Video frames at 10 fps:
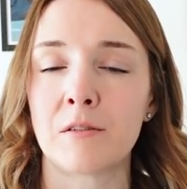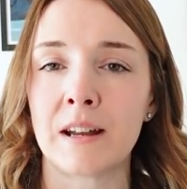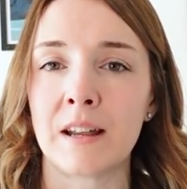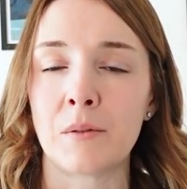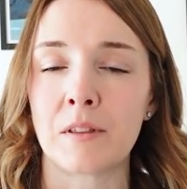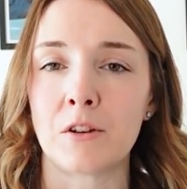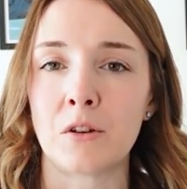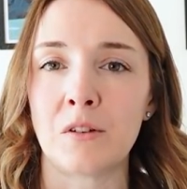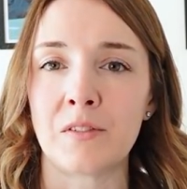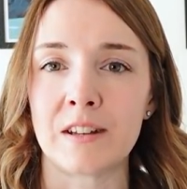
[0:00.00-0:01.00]
really, with a
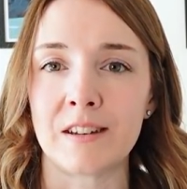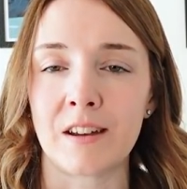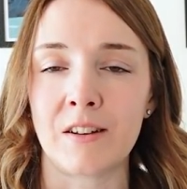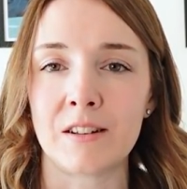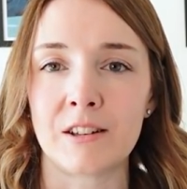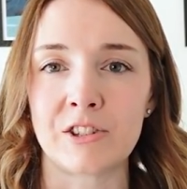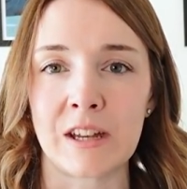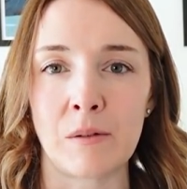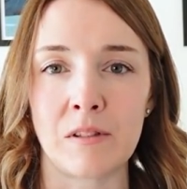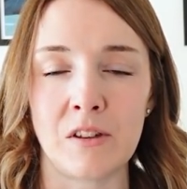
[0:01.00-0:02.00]
new video to
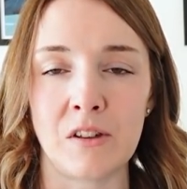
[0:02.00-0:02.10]
share with